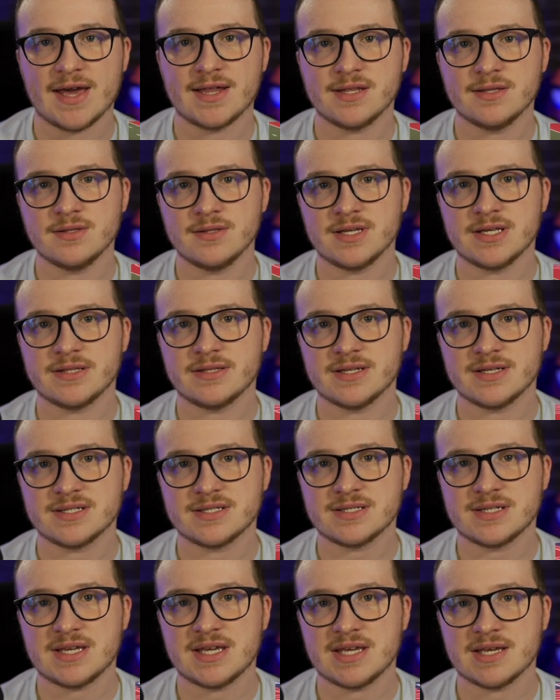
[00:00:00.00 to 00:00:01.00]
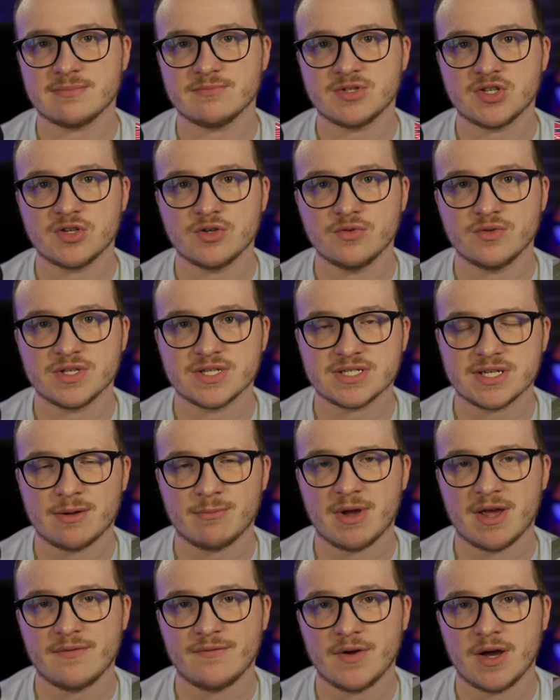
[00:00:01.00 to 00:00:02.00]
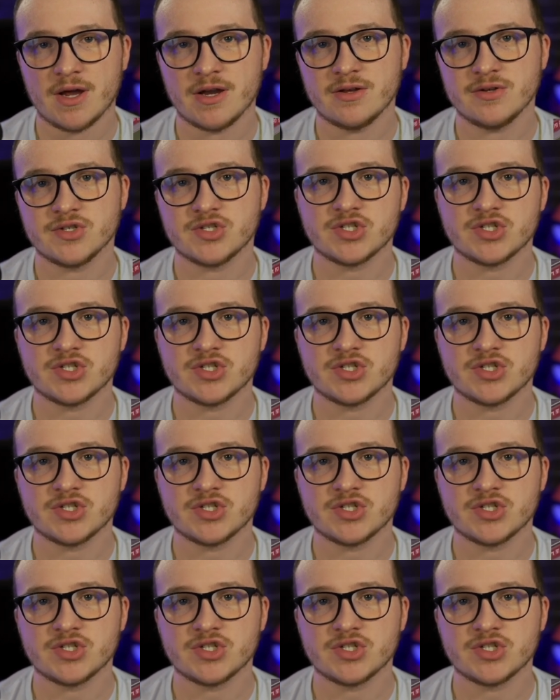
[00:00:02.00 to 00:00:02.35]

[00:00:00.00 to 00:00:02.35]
and lead this team to the semifinals.